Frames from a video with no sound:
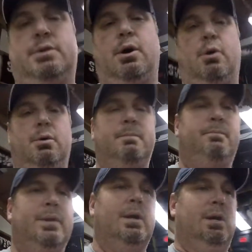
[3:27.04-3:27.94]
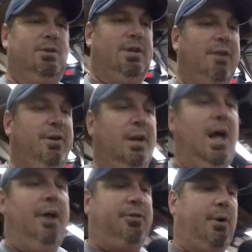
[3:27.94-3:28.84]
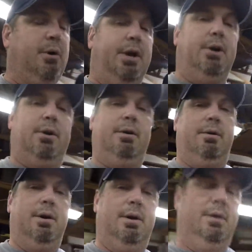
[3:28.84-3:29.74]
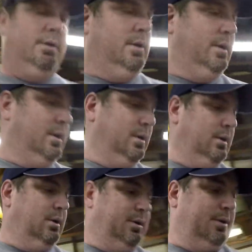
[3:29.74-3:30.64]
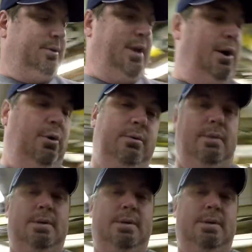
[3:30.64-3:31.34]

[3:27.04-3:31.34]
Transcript: So it's definitely a lot throatier note.